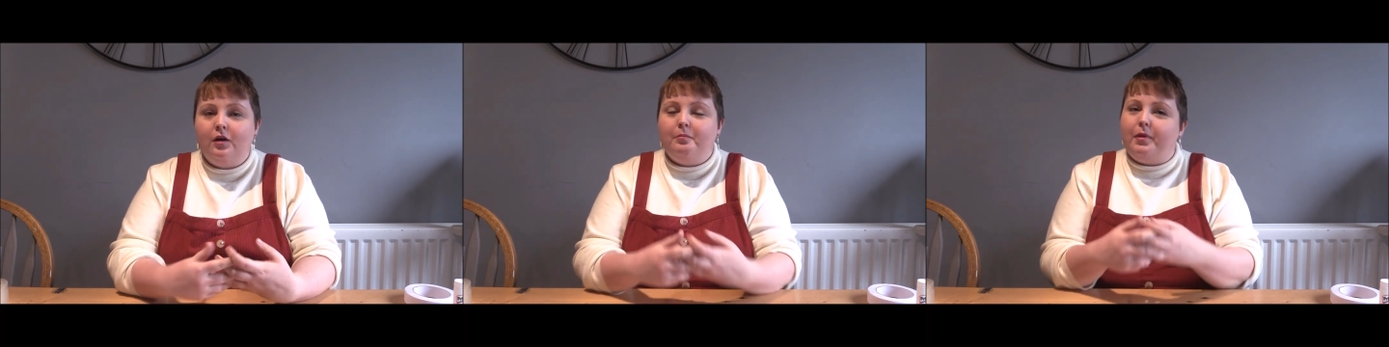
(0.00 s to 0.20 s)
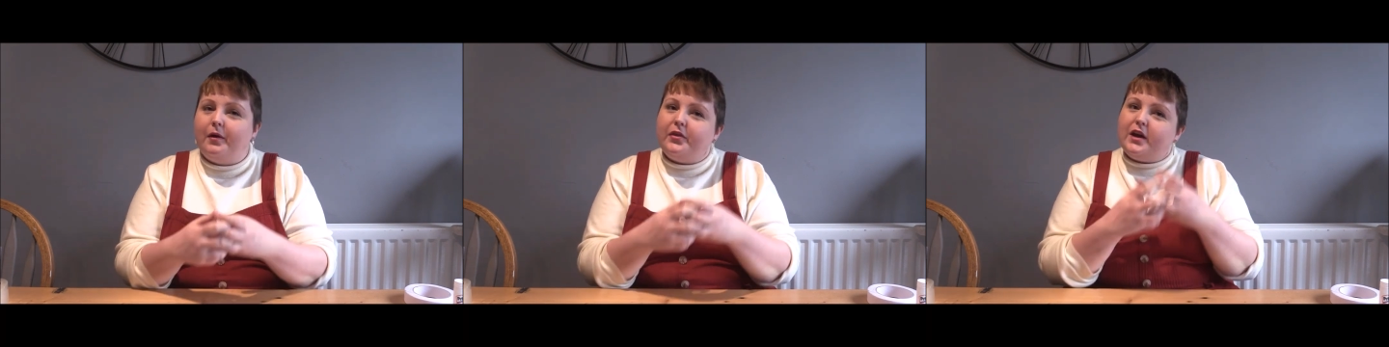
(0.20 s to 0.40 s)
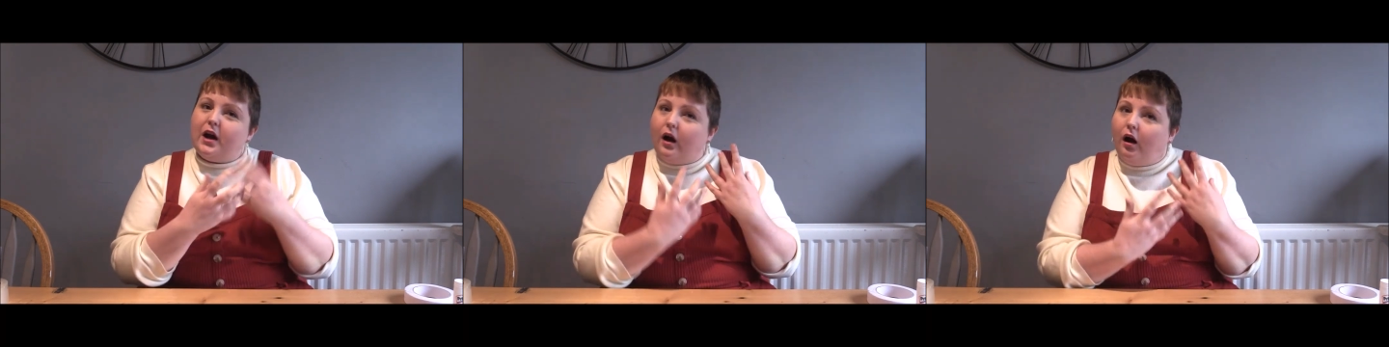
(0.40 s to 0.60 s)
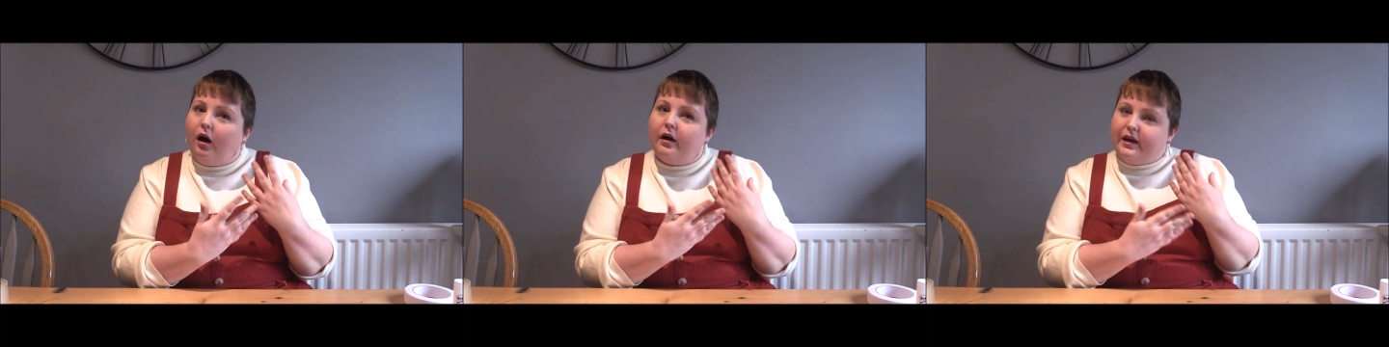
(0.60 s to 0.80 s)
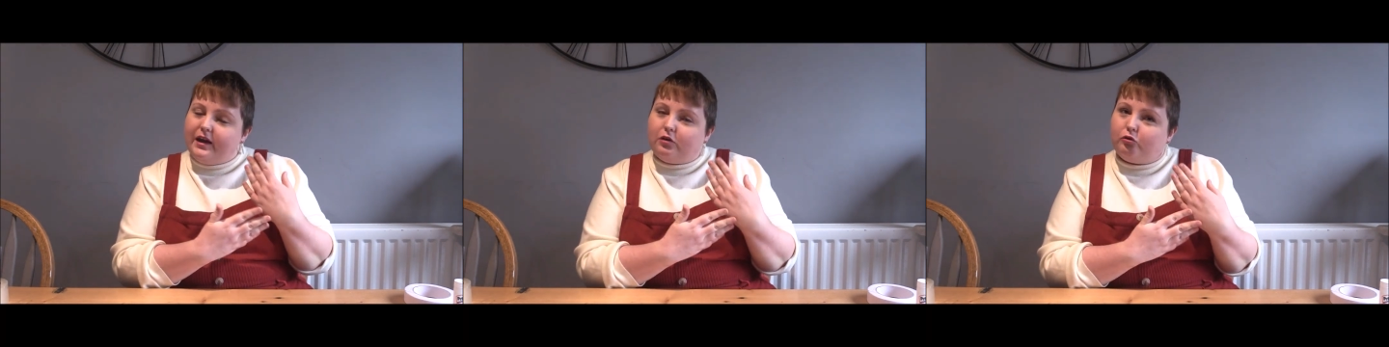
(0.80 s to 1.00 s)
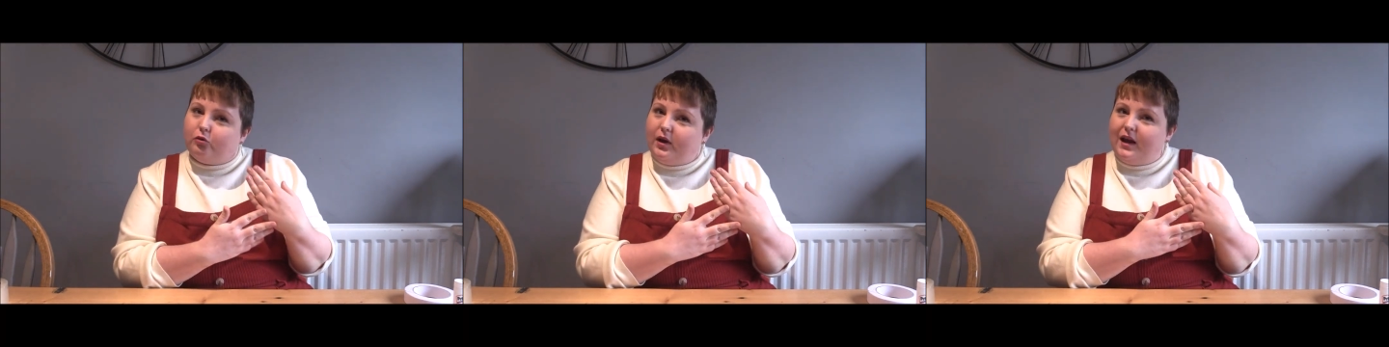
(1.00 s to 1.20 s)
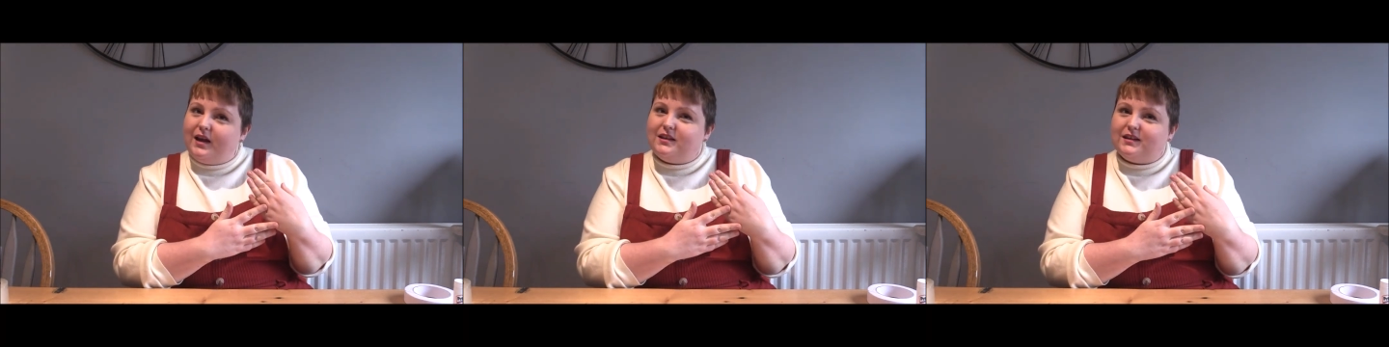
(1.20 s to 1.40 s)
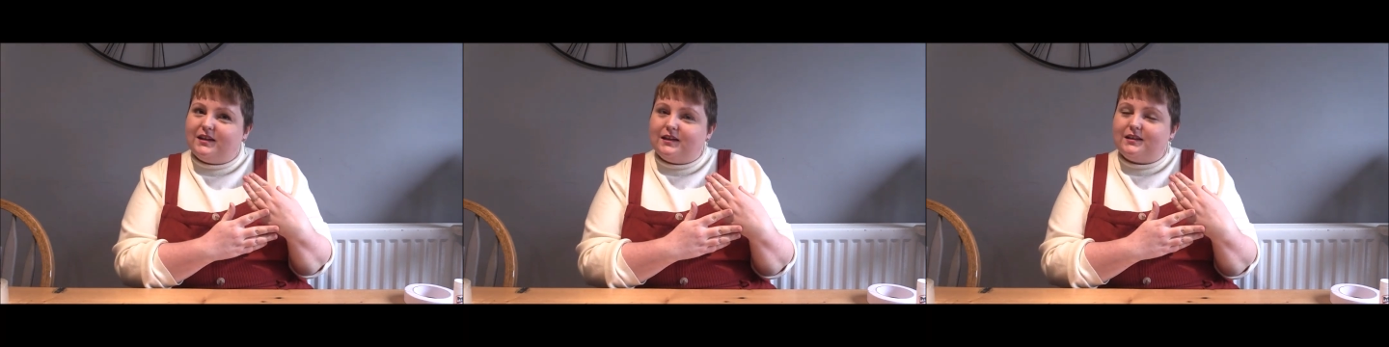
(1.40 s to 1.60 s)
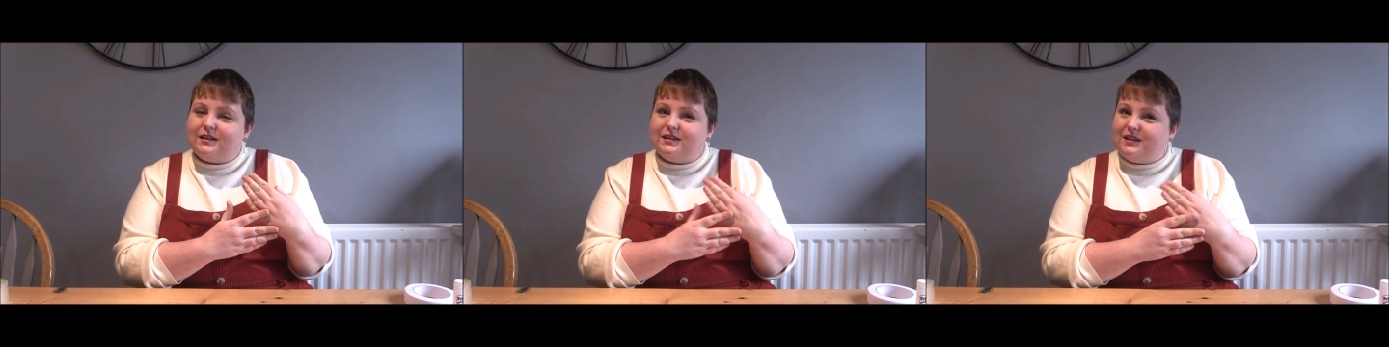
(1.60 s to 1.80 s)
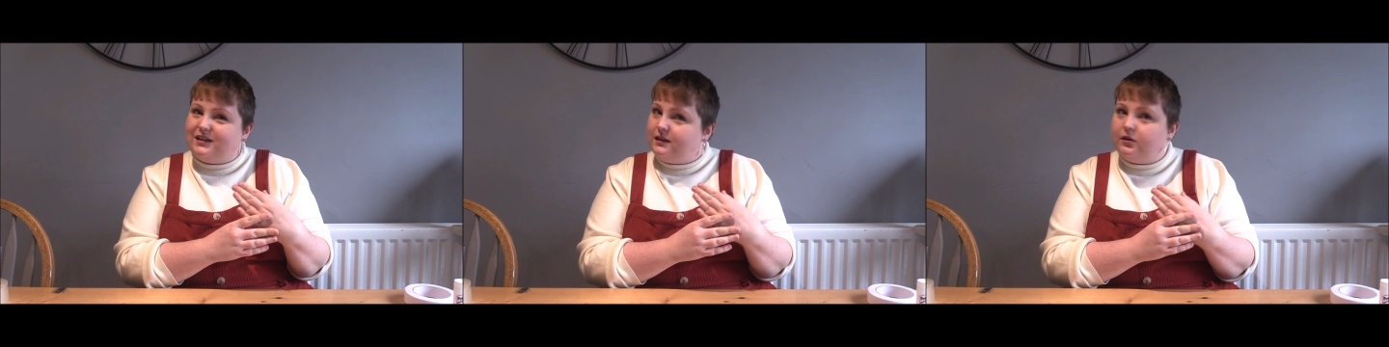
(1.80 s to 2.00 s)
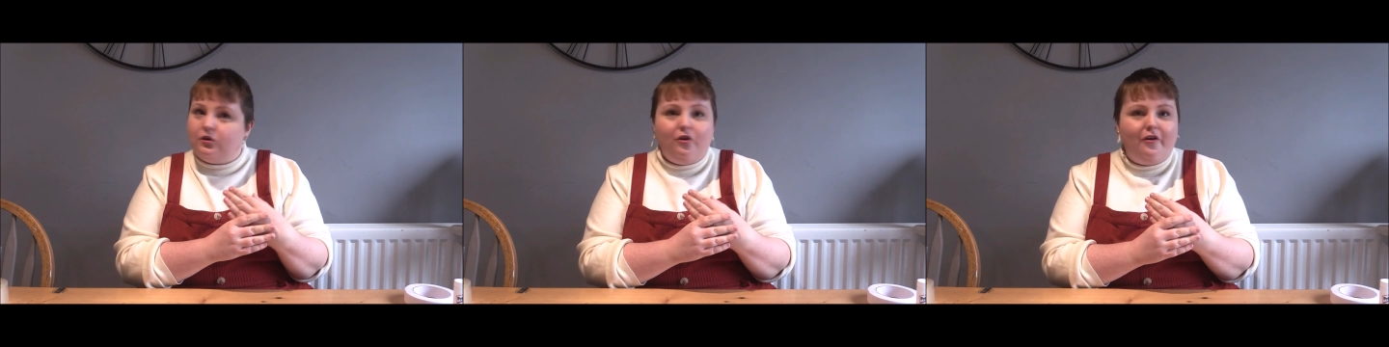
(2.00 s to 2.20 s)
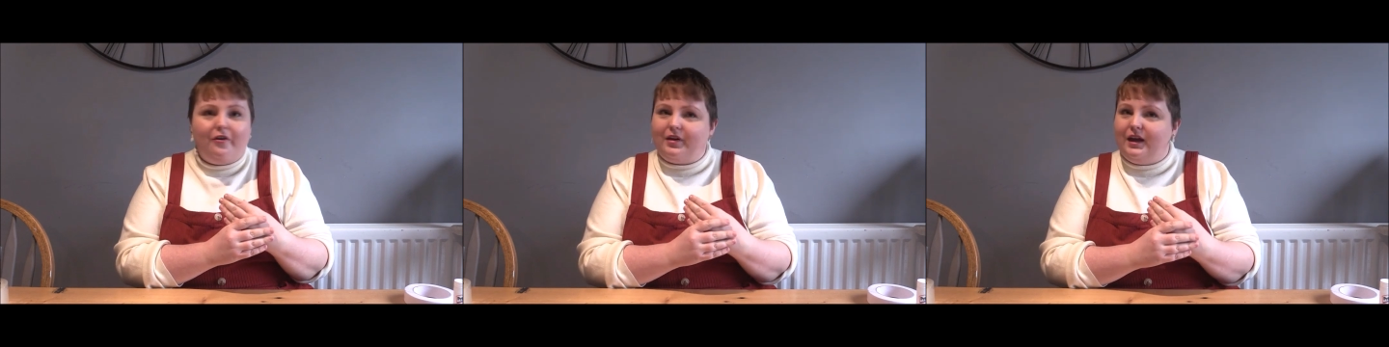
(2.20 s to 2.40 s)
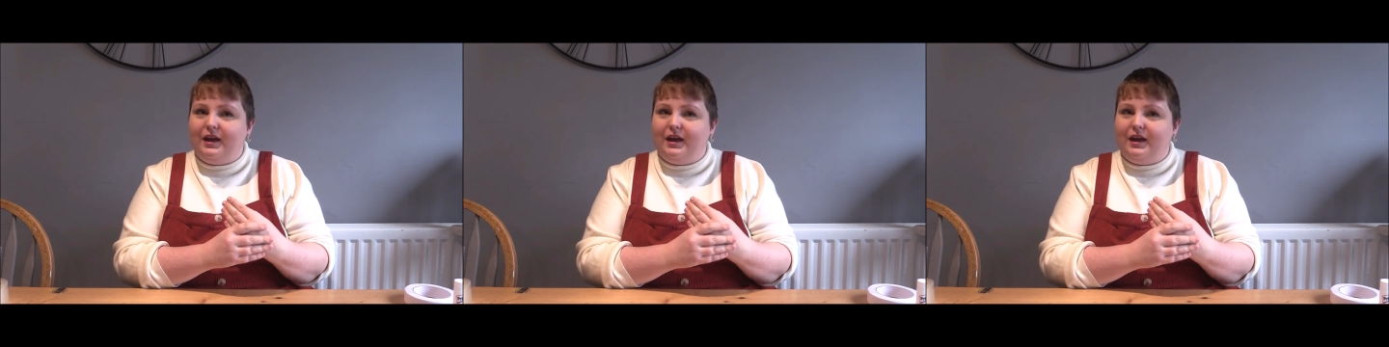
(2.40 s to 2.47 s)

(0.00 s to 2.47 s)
but the art he created didn't look